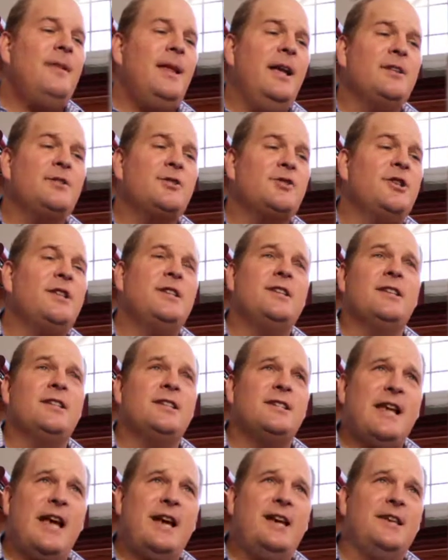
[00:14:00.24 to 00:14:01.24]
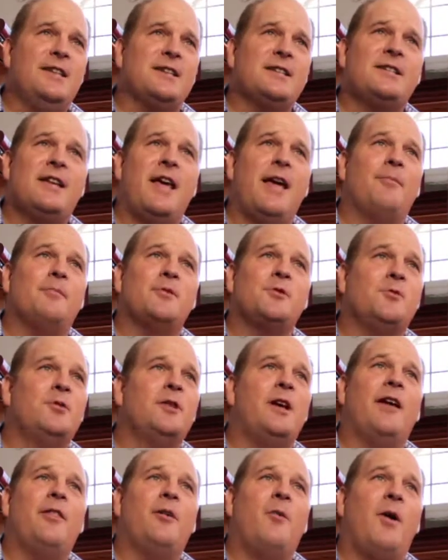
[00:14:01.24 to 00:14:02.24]
it's treated exactly the same as all
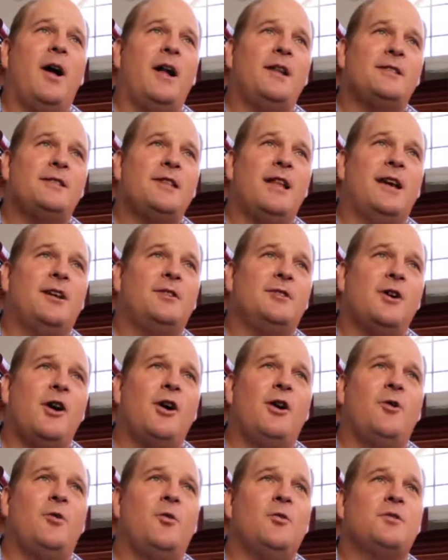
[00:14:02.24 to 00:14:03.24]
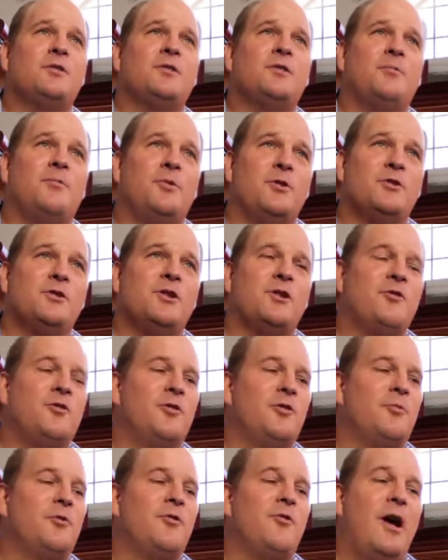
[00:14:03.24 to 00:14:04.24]
the other wines like Dark Horse and Music
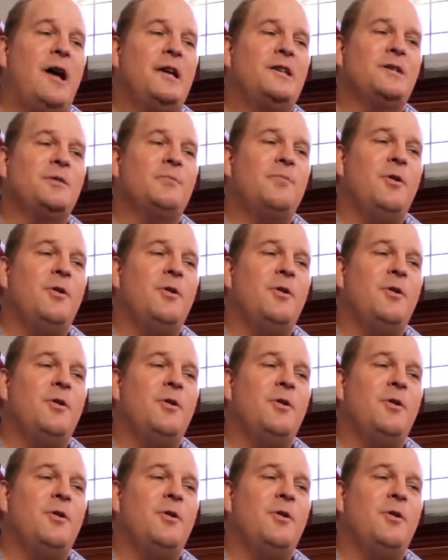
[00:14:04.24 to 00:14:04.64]
Room and Writer's